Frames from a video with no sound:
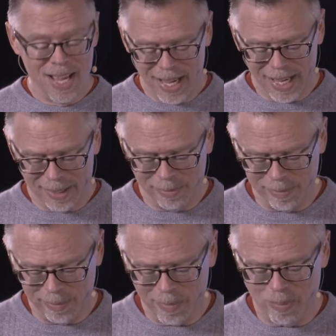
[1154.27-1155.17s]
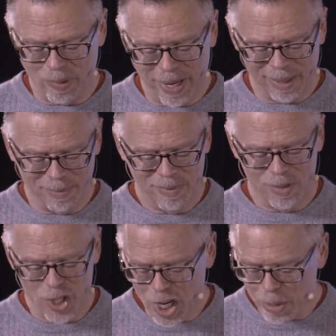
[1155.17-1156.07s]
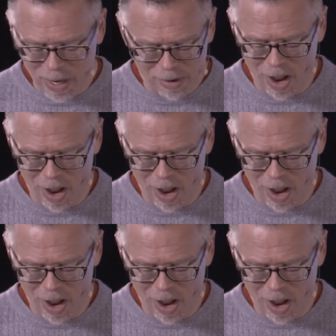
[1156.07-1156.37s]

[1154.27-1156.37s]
bring judgment